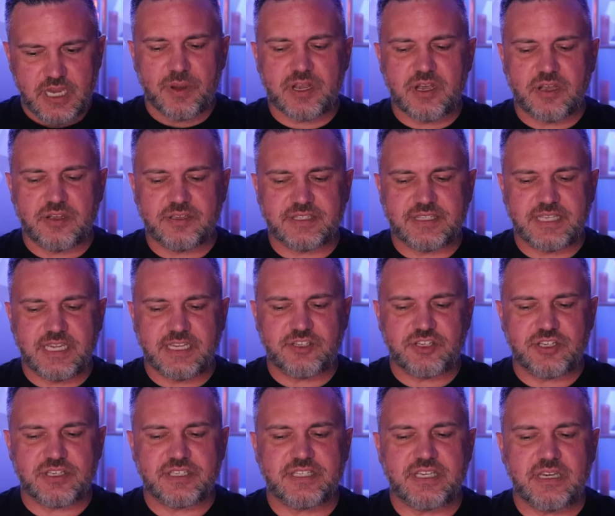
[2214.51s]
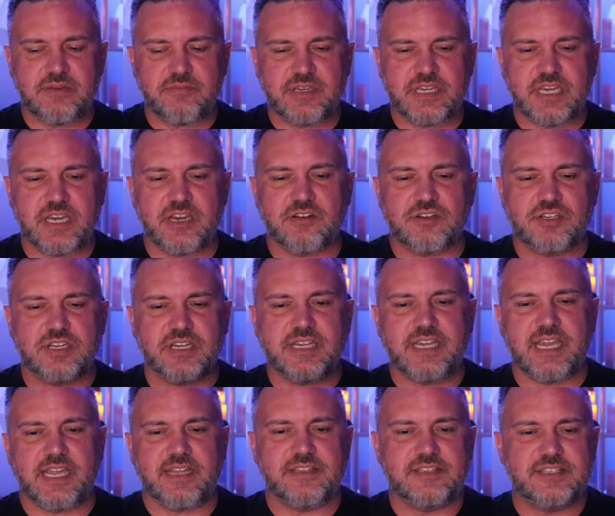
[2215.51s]
because they just seem geared to
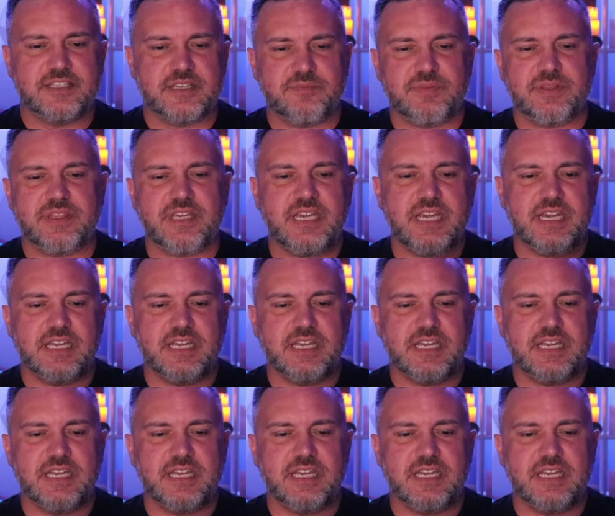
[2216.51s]
gain sympathy